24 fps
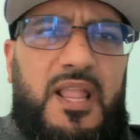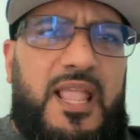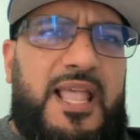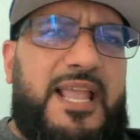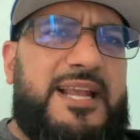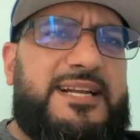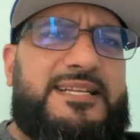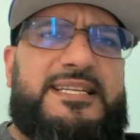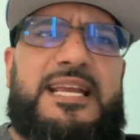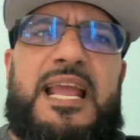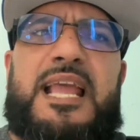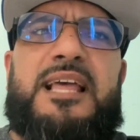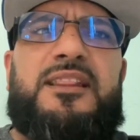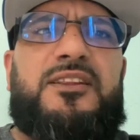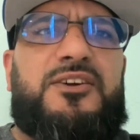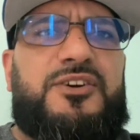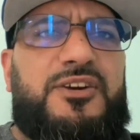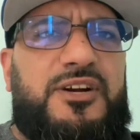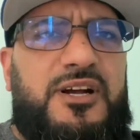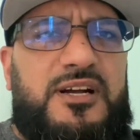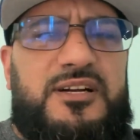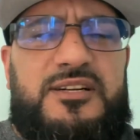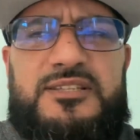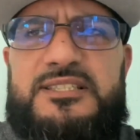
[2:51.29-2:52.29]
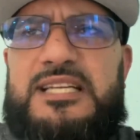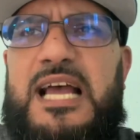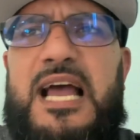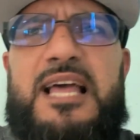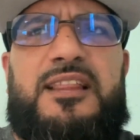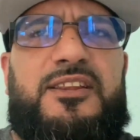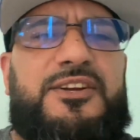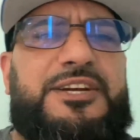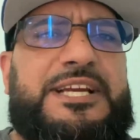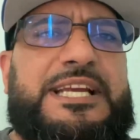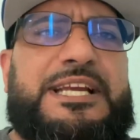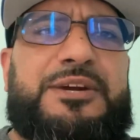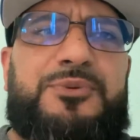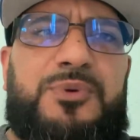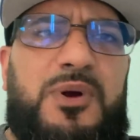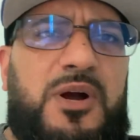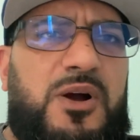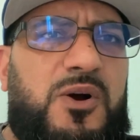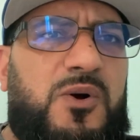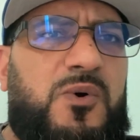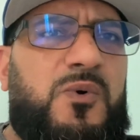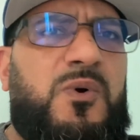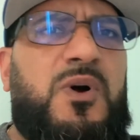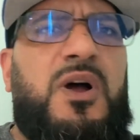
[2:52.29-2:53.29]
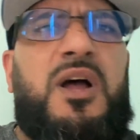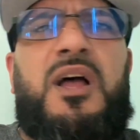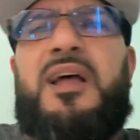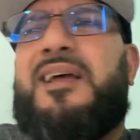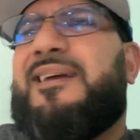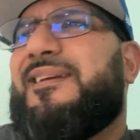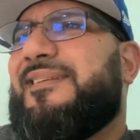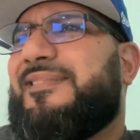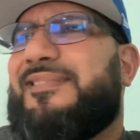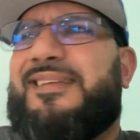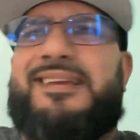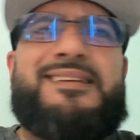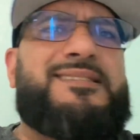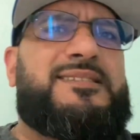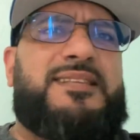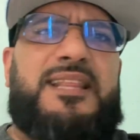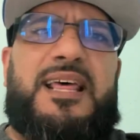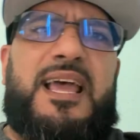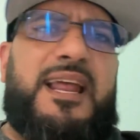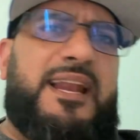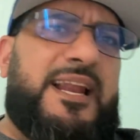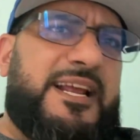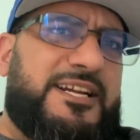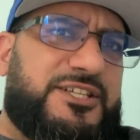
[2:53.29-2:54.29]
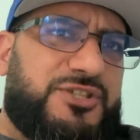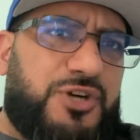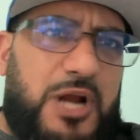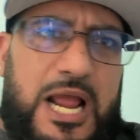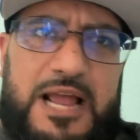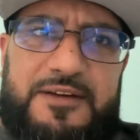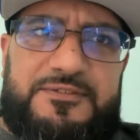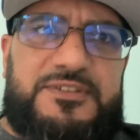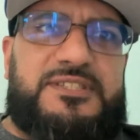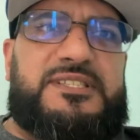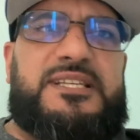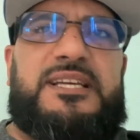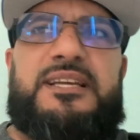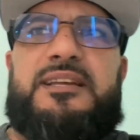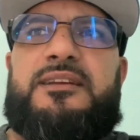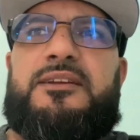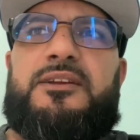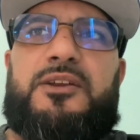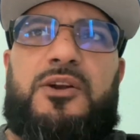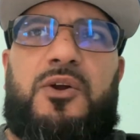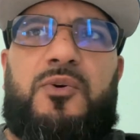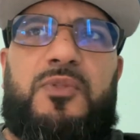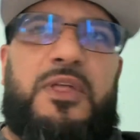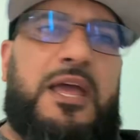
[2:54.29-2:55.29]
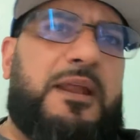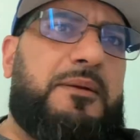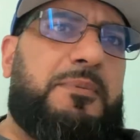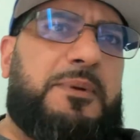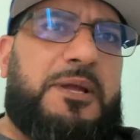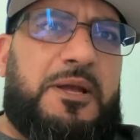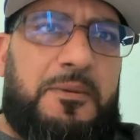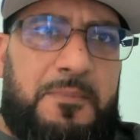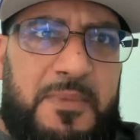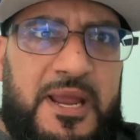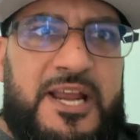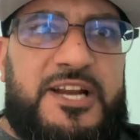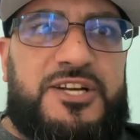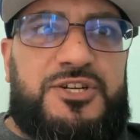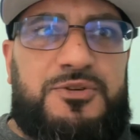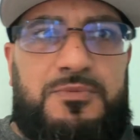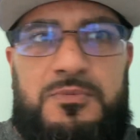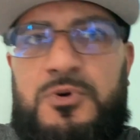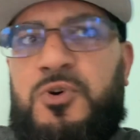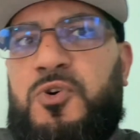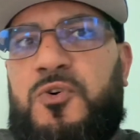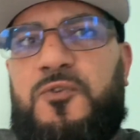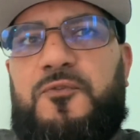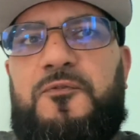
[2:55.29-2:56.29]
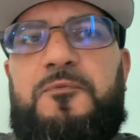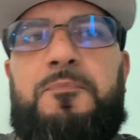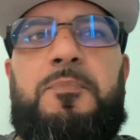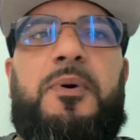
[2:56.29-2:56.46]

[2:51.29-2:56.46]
a Tyler Hero, things of that nature, obviously, you know, that'd be a major move.